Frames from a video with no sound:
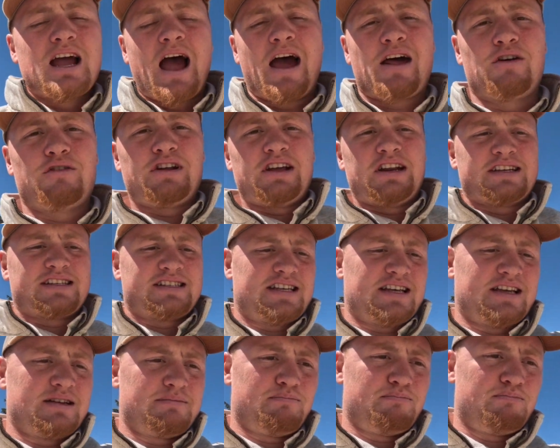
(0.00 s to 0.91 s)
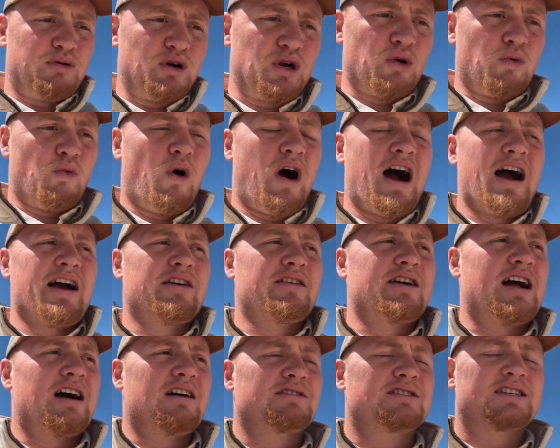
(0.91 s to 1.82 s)
I don't need to put a
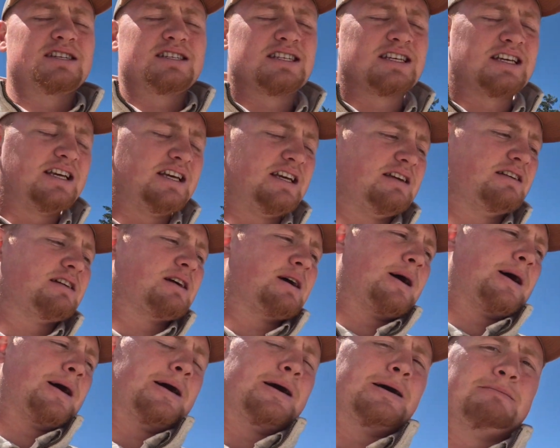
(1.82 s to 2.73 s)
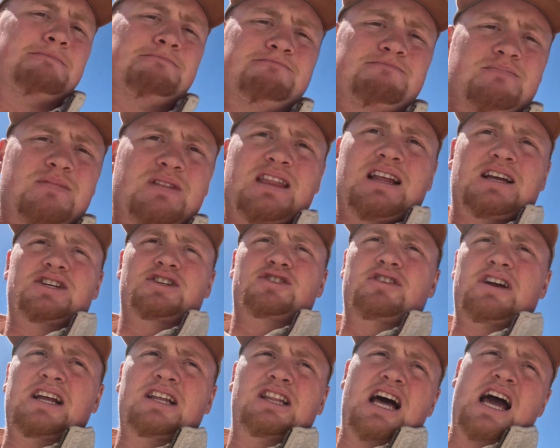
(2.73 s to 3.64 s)
wire out to see a
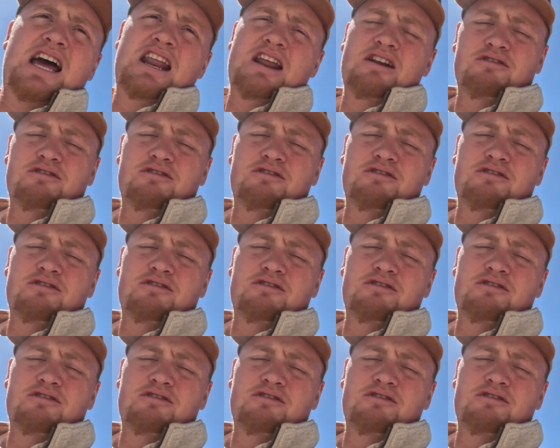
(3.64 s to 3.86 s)
straight line.